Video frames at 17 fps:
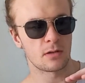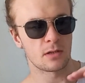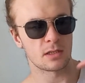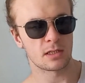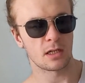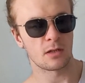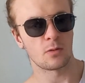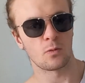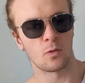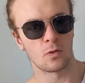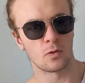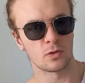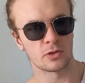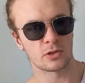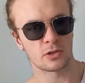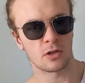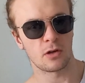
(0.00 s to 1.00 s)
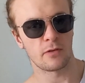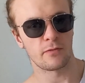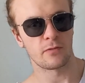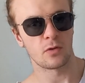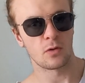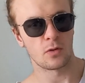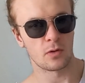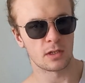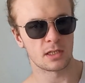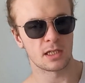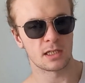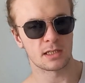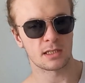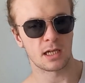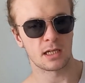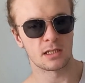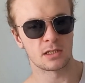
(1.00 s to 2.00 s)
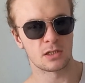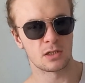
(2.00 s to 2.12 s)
cell walls of your intestines